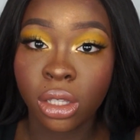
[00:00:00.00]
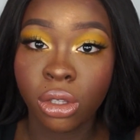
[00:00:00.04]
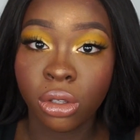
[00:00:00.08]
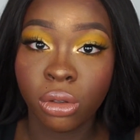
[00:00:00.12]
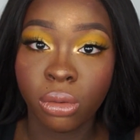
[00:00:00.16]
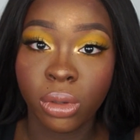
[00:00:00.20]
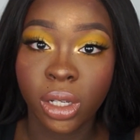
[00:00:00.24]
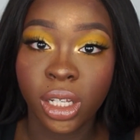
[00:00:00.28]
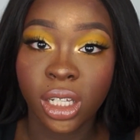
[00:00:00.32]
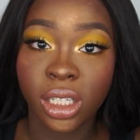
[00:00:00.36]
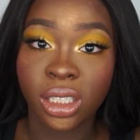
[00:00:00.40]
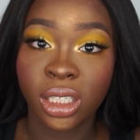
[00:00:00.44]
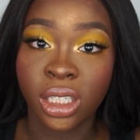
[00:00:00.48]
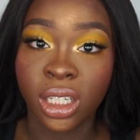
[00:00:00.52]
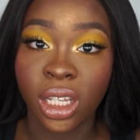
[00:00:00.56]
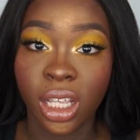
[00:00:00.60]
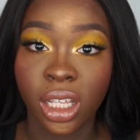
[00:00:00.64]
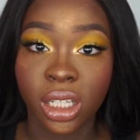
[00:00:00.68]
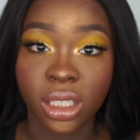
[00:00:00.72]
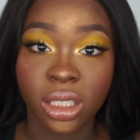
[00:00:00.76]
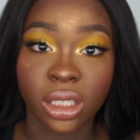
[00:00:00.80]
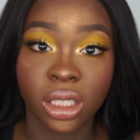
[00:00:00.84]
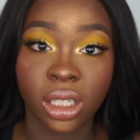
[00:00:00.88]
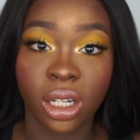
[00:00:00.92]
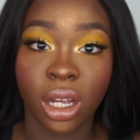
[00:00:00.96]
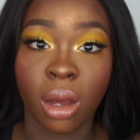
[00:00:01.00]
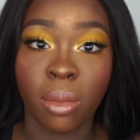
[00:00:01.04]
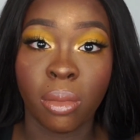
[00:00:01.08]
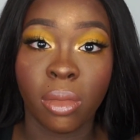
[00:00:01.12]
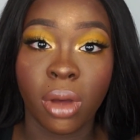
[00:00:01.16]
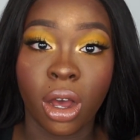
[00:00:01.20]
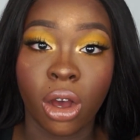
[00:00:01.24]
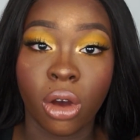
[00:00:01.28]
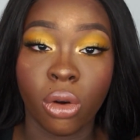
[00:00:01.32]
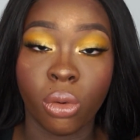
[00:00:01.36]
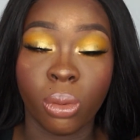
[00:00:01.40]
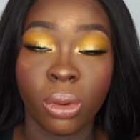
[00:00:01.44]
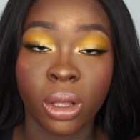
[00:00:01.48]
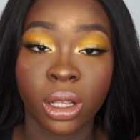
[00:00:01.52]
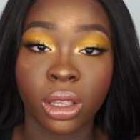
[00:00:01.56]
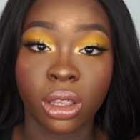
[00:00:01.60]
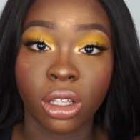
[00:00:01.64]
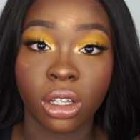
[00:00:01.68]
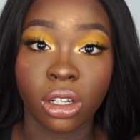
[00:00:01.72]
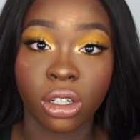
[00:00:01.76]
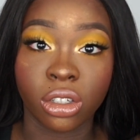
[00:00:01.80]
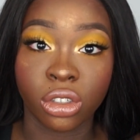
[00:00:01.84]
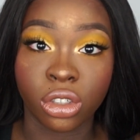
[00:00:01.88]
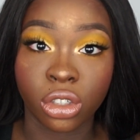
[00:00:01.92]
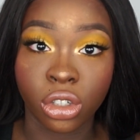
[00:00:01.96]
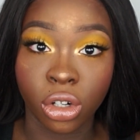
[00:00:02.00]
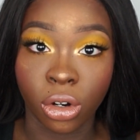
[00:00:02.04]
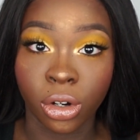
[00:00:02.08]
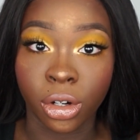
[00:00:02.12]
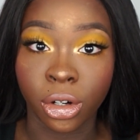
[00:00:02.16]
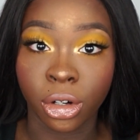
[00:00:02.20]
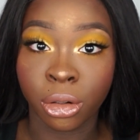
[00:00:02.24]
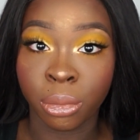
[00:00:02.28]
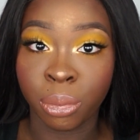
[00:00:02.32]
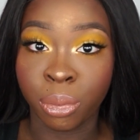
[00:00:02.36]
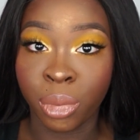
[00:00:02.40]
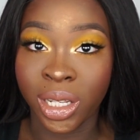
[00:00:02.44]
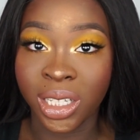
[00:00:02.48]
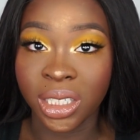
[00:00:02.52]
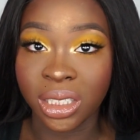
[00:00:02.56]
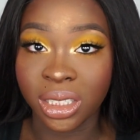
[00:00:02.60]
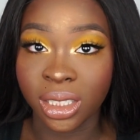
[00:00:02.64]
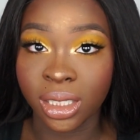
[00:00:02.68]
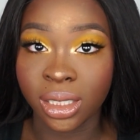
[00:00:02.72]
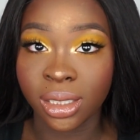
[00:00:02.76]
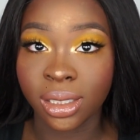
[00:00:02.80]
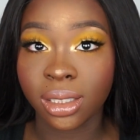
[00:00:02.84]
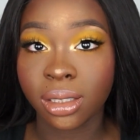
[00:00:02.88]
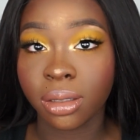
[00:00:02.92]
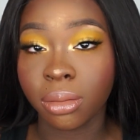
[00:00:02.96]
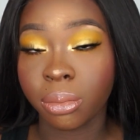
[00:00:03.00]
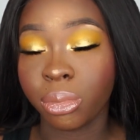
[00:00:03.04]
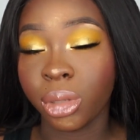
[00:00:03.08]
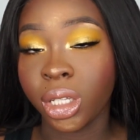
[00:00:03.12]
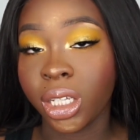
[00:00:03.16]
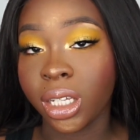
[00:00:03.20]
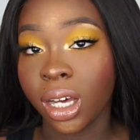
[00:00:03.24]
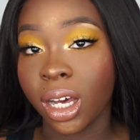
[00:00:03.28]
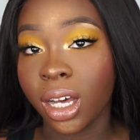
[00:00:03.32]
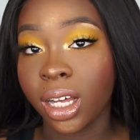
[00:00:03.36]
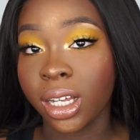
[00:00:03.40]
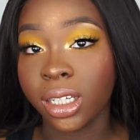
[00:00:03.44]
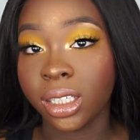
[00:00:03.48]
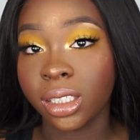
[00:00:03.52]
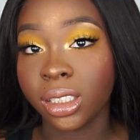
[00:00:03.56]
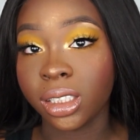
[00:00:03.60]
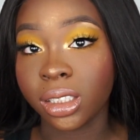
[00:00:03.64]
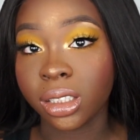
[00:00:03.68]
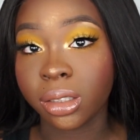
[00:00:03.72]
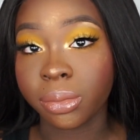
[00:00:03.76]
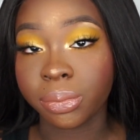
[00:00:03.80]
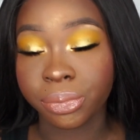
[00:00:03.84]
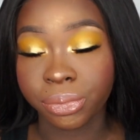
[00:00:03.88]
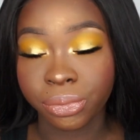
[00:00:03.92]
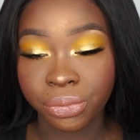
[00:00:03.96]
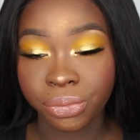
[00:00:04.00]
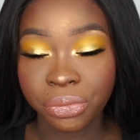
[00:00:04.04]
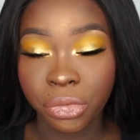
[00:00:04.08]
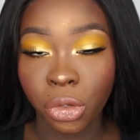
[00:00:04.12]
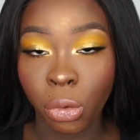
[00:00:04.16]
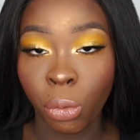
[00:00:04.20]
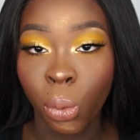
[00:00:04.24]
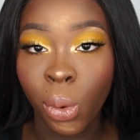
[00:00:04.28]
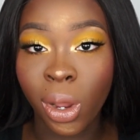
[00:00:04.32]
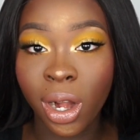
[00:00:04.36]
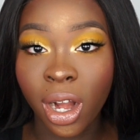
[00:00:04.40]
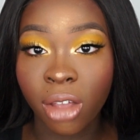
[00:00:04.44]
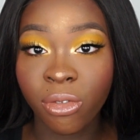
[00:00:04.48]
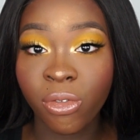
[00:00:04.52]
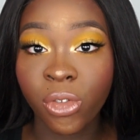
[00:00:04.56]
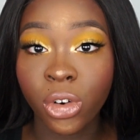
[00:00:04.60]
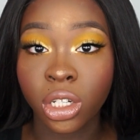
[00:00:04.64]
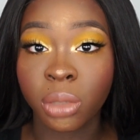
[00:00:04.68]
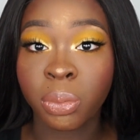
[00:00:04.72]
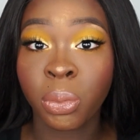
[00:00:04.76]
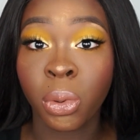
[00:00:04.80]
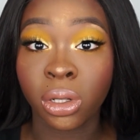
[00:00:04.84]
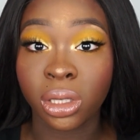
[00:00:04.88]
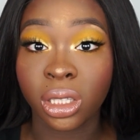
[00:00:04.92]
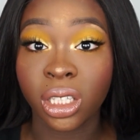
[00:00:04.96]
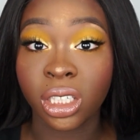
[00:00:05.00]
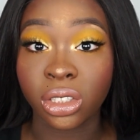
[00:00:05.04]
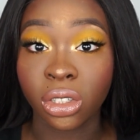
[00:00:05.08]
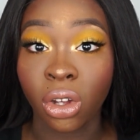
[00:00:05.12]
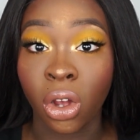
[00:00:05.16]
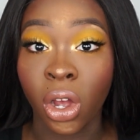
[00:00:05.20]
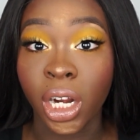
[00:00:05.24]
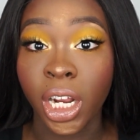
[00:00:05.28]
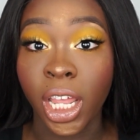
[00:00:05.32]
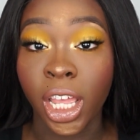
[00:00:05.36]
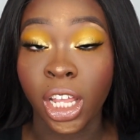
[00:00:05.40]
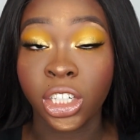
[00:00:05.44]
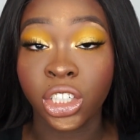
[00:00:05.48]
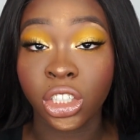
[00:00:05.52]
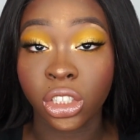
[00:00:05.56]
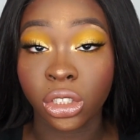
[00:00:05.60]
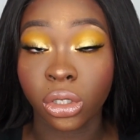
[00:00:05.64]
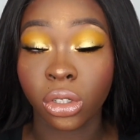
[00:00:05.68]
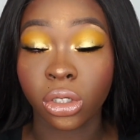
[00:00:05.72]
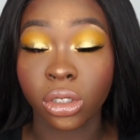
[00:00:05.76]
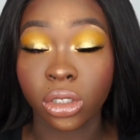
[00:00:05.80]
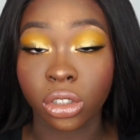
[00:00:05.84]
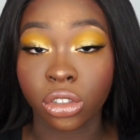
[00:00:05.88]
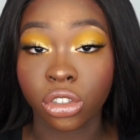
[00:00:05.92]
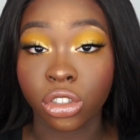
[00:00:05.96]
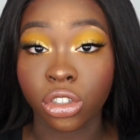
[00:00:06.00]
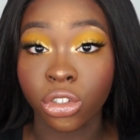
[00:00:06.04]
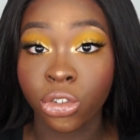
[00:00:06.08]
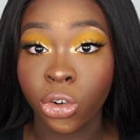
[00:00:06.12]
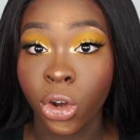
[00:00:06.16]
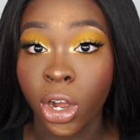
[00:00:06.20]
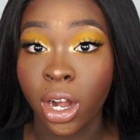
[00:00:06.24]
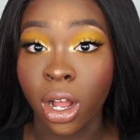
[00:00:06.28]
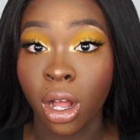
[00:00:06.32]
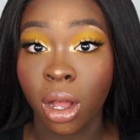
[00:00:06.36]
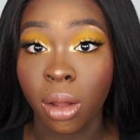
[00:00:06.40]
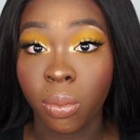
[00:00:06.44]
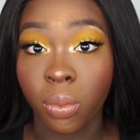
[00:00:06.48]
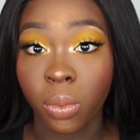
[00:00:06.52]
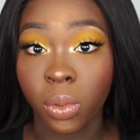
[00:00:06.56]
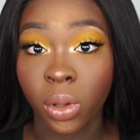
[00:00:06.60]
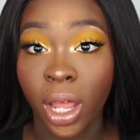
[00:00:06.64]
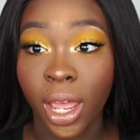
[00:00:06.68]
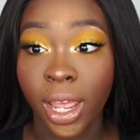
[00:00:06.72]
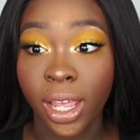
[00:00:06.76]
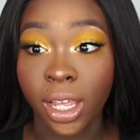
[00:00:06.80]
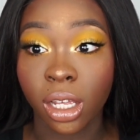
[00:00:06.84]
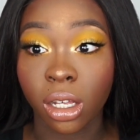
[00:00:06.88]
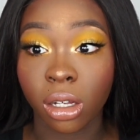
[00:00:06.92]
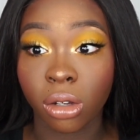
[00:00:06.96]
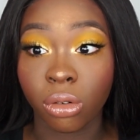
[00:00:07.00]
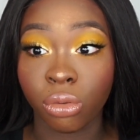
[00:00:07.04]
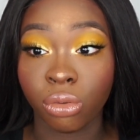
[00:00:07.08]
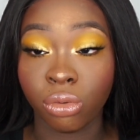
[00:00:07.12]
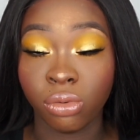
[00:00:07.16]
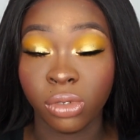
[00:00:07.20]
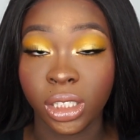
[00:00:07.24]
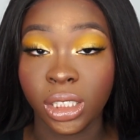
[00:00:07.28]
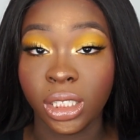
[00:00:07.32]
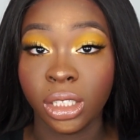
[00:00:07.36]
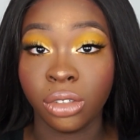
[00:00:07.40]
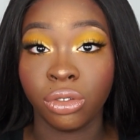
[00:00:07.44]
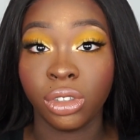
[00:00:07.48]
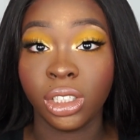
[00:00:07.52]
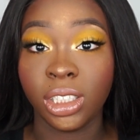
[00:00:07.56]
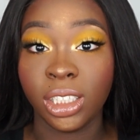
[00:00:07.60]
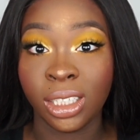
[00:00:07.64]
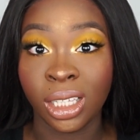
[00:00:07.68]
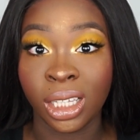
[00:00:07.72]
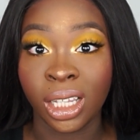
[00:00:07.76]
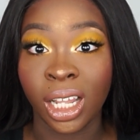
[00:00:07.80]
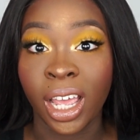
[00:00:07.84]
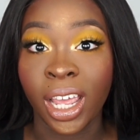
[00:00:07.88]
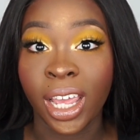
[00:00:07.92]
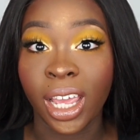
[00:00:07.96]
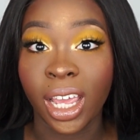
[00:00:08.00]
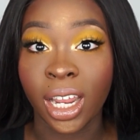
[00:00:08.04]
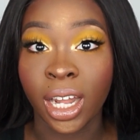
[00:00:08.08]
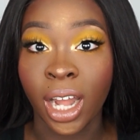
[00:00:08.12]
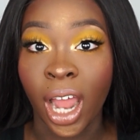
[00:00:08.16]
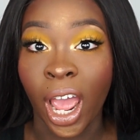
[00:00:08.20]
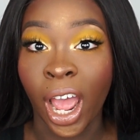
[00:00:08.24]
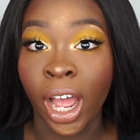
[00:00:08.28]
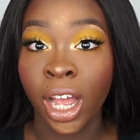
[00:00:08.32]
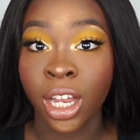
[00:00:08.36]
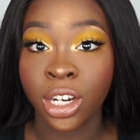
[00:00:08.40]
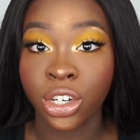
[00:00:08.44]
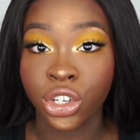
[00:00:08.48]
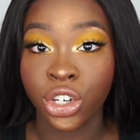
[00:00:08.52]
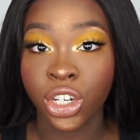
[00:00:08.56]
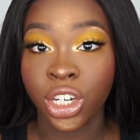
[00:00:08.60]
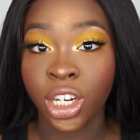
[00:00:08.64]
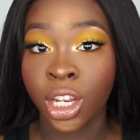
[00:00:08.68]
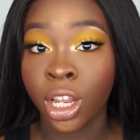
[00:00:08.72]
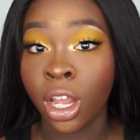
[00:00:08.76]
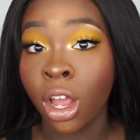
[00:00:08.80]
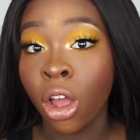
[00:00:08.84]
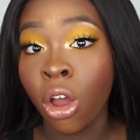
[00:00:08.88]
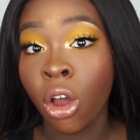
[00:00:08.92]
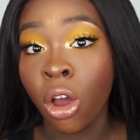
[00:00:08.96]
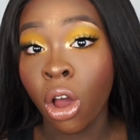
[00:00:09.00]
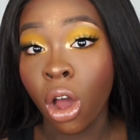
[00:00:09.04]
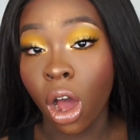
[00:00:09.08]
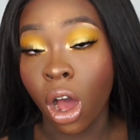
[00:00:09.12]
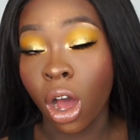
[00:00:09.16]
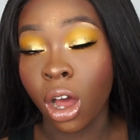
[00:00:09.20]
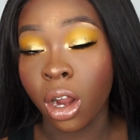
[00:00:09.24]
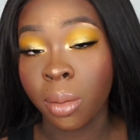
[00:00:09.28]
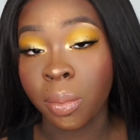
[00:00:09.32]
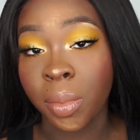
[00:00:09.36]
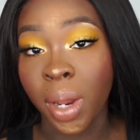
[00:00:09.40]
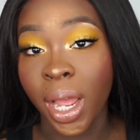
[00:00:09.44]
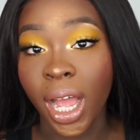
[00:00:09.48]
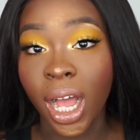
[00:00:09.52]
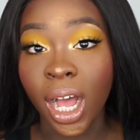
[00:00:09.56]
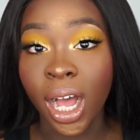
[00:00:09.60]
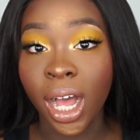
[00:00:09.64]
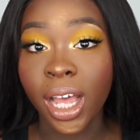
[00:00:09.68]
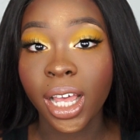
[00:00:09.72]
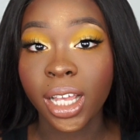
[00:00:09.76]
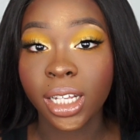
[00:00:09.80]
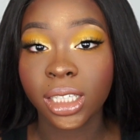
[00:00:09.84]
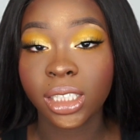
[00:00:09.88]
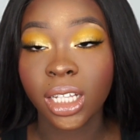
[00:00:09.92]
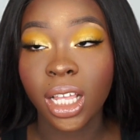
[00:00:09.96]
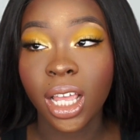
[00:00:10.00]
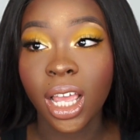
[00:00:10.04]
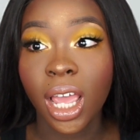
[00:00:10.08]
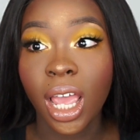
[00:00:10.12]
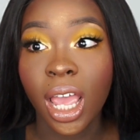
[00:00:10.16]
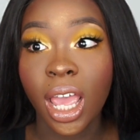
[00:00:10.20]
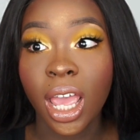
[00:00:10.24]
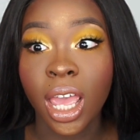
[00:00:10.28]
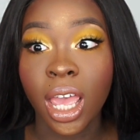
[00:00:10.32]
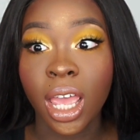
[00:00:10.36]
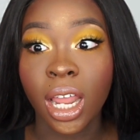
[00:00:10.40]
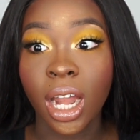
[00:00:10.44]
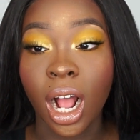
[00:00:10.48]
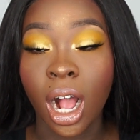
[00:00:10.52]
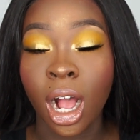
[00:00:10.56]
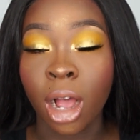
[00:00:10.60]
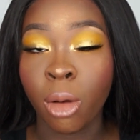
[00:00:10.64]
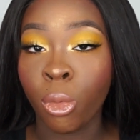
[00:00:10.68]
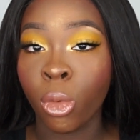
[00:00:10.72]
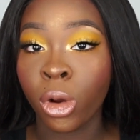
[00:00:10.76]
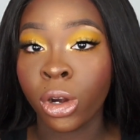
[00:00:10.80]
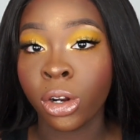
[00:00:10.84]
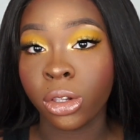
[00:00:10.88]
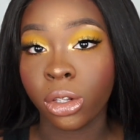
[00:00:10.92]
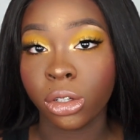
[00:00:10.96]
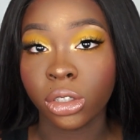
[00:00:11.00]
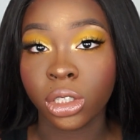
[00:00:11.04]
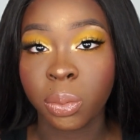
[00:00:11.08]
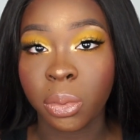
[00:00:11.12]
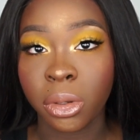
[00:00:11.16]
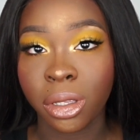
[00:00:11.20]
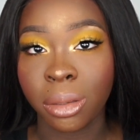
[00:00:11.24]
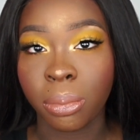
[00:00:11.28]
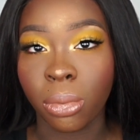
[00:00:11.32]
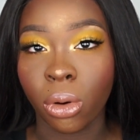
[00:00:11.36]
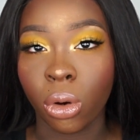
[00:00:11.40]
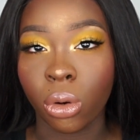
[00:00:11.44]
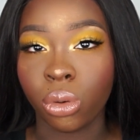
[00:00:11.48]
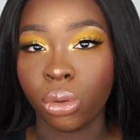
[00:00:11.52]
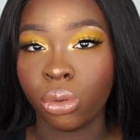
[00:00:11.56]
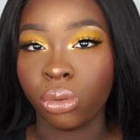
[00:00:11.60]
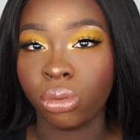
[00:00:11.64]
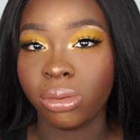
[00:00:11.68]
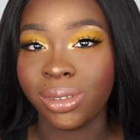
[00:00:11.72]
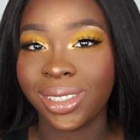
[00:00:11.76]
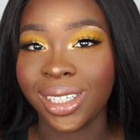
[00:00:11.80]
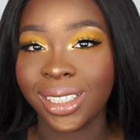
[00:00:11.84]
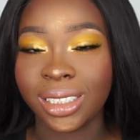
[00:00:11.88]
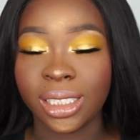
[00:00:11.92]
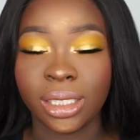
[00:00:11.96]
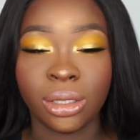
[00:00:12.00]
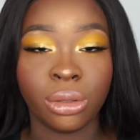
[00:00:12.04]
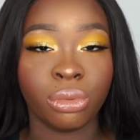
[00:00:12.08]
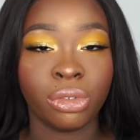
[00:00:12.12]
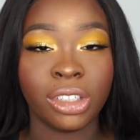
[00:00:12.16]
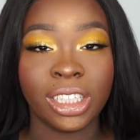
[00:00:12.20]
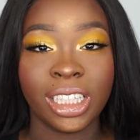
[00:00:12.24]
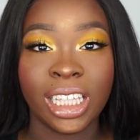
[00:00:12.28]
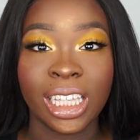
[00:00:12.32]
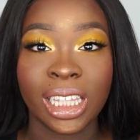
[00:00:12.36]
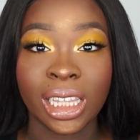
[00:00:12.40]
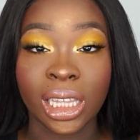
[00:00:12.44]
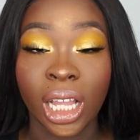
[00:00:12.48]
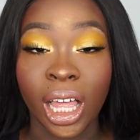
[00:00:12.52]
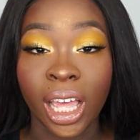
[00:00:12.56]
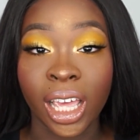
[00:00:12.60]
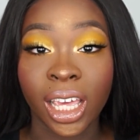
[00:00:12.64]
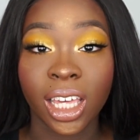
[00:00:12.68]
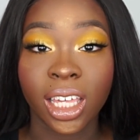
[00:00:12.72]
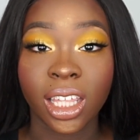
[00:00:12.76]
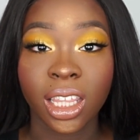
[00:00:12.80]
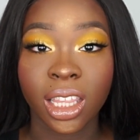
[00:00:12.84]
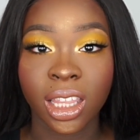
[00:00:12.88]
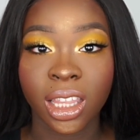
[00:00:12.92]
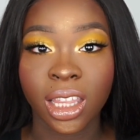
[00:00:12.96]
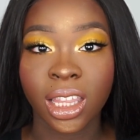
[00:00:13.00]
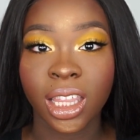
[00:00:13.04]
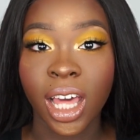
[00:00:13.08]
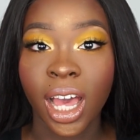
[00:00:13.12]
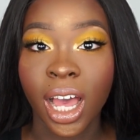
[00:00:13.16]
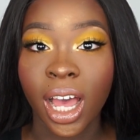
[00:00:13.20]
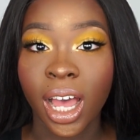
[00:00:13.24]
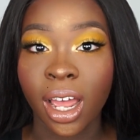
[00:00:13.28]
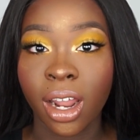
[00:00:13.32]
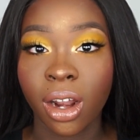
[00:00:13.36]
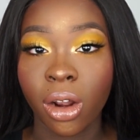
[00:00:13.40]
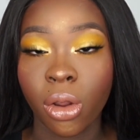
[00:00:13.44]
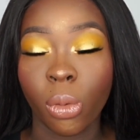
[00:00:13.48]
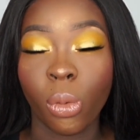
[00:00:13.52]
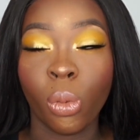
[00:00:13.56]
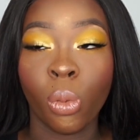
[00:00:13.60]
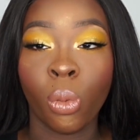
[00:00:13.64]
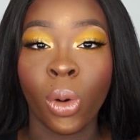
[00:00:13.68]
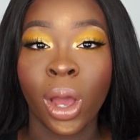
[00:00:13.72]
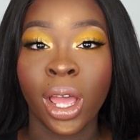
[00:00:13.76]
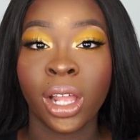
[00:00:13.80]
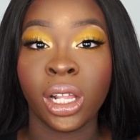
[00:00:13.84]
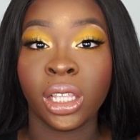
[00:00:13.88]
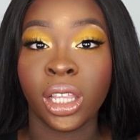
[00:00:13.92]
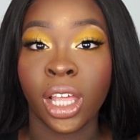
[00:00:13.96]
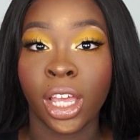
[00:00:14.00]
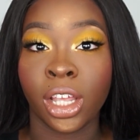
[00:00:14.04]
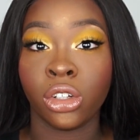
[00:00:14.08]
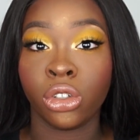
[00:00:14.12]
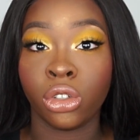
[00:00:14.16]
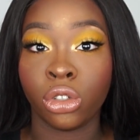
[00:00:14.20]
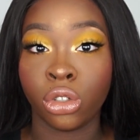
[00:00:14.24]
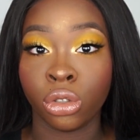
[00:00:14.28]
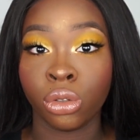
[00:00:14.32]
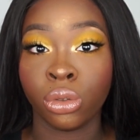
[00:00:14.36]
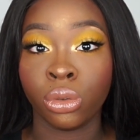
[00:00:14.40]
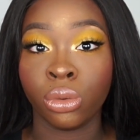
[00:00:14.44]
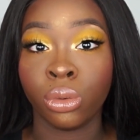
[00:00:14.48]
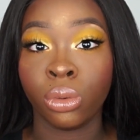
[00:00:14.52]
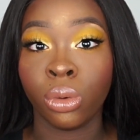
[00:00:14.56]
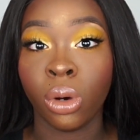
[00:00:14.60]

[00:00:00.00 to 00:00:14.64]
Louise needs to come out with darker bases because when I first put this on, it just looked straight up like really, really light and ashy on my eyes, and I'm one of those people who doesn't really like that when they do